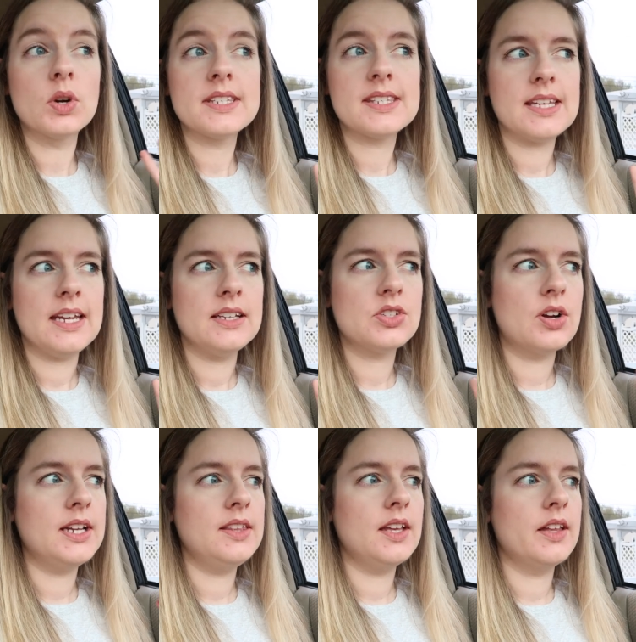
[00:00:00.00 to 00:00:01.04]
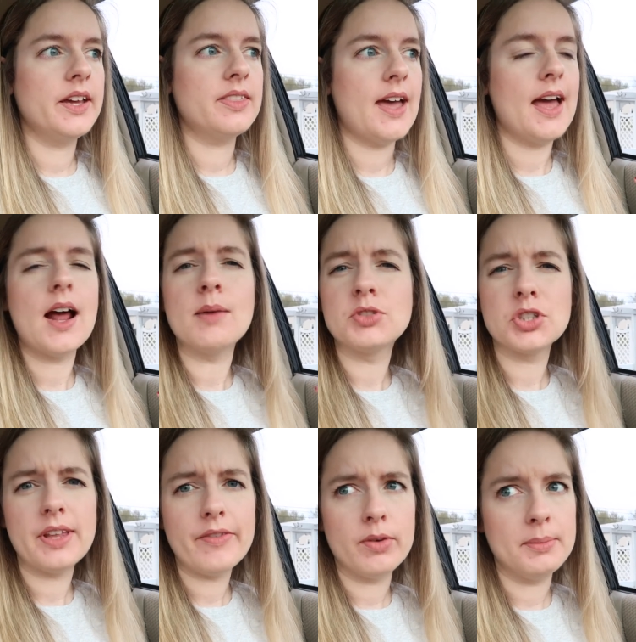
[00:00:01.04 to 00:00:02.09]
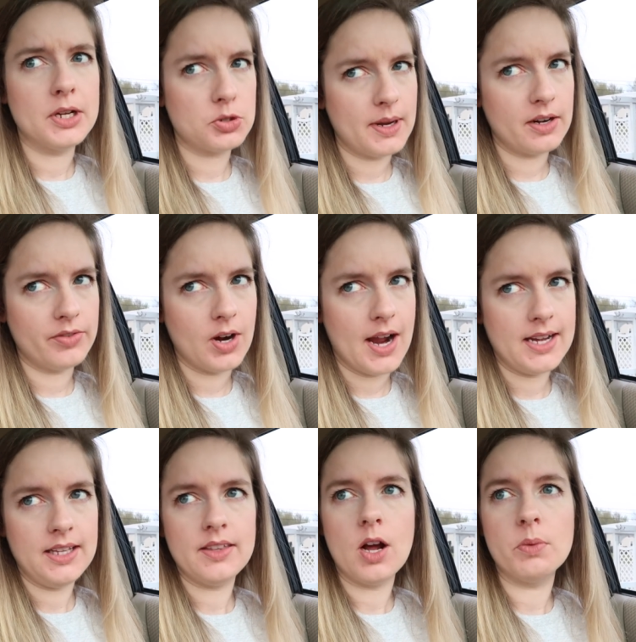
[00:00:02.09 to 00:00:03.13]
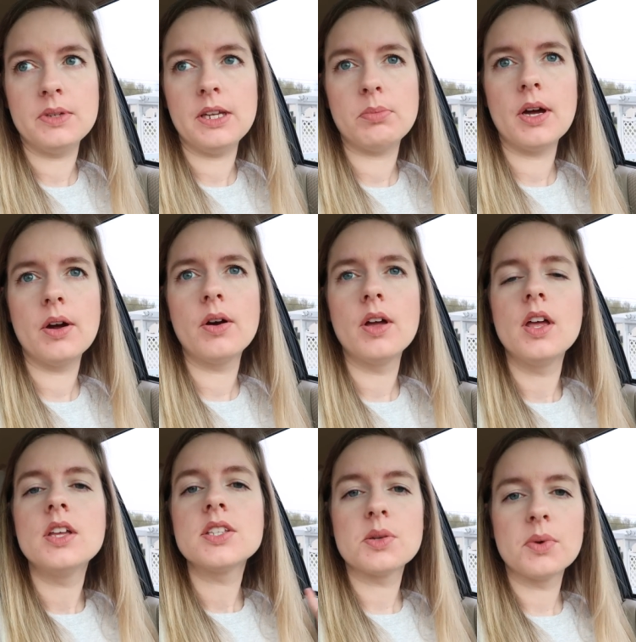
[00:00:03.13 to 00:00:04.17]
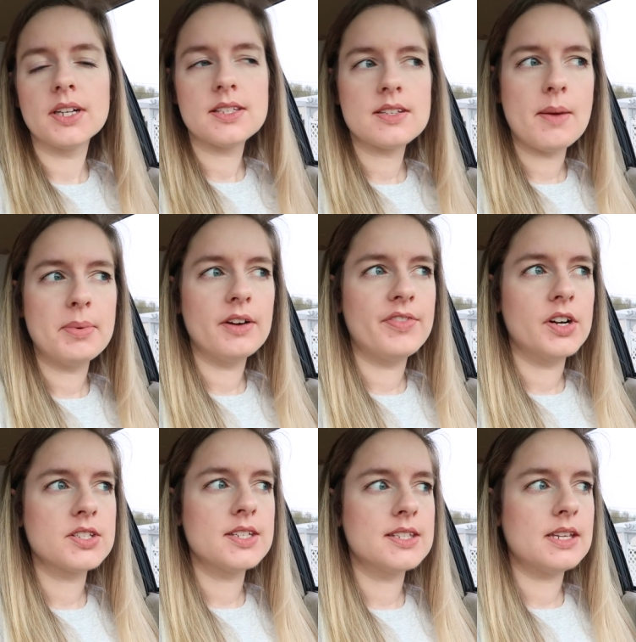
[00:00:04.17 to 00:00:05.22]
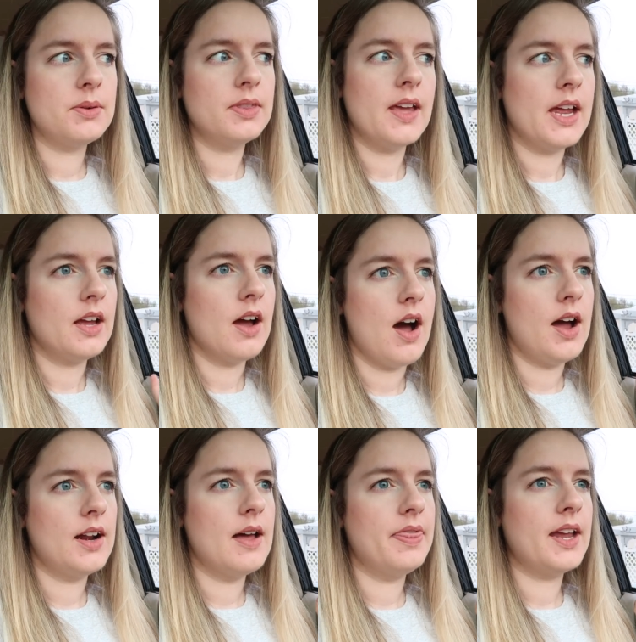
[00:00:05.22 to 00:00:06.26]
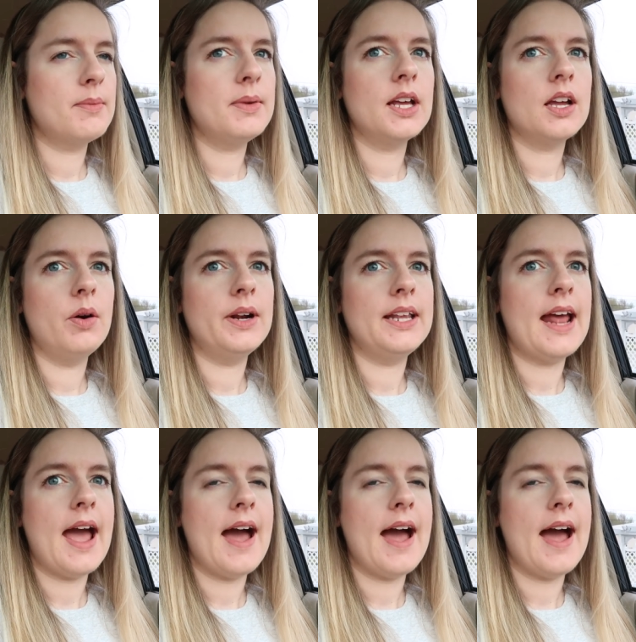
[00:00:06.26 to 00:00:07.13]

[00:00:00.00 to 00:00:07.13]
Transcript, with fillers: or seeds or anything like that. I'm sure they have a much better variety than Home Depot. So we're gonna stop here first and see what they got. I think I'm gonna go in and